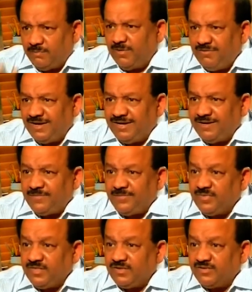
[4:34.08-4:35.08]
number one,
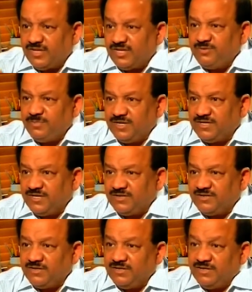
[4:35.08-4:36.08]
such
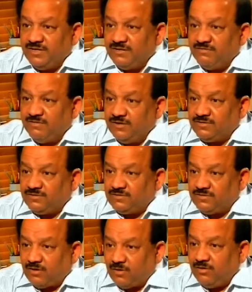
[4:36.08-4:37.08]
patients will
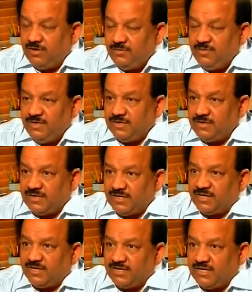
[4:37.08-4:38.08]
thoroughly be
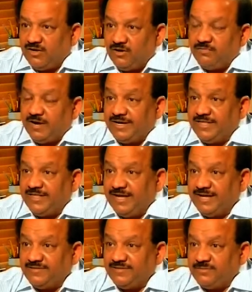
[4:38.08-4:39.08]
taken care of at
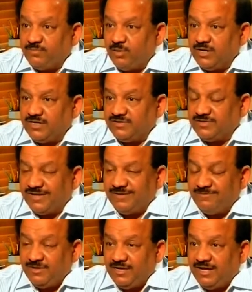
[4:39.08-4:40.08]
the exit points.
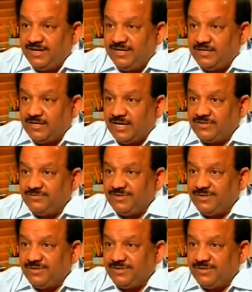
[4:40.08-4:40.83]
We are in. Well,